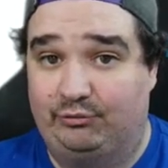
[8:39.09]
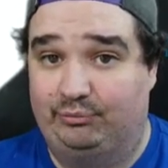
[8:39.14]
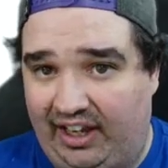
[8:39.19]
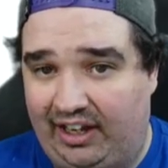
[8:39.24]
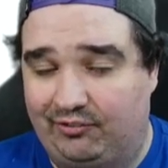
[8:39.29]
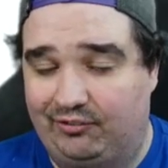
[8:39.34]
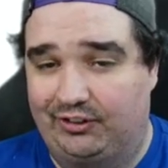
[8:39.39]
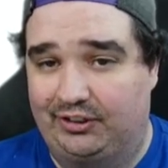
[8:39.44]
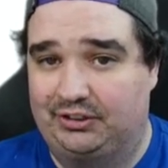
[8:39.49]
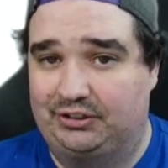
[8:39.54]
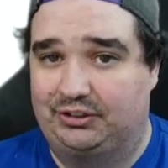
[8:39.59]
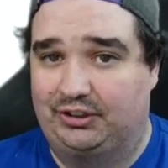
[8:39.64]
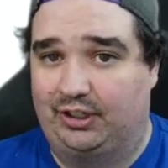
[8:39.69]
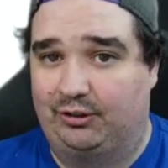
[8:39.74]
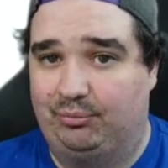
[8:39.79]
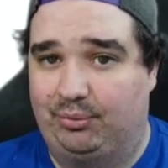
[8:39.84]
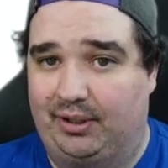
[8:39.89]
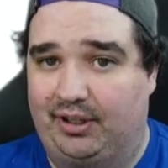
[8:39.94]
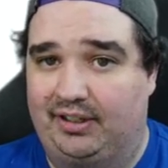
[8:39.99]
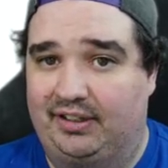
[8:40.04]
Having a
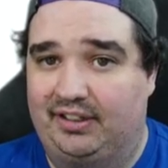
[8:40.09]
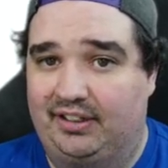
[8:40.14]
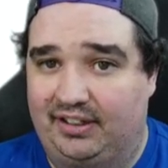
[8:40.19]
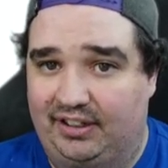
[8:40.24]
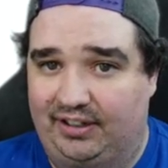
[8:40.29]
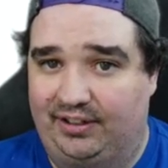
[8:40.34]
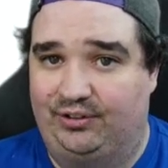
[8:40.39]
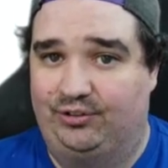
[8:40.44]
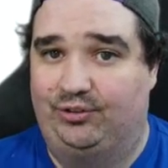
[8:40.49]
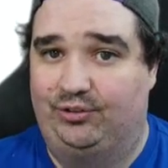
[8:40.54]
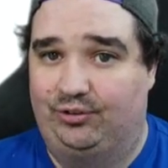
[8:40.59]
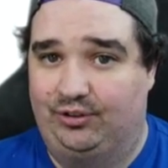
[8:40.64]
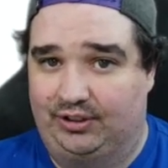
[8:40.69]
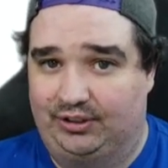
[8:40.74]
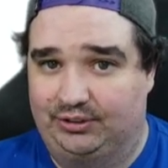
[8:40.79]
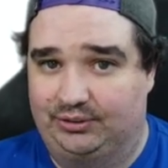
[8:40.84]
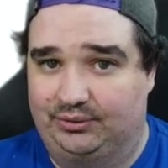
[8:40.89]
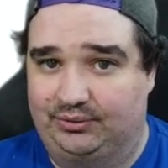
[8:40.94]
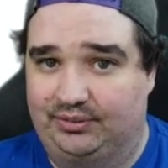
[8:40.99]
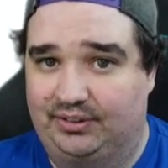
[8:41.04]
tripod is
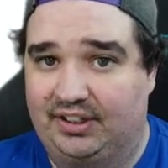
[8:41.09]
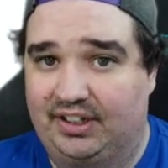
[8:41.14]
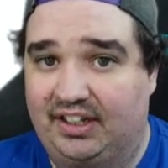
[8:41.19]
essential.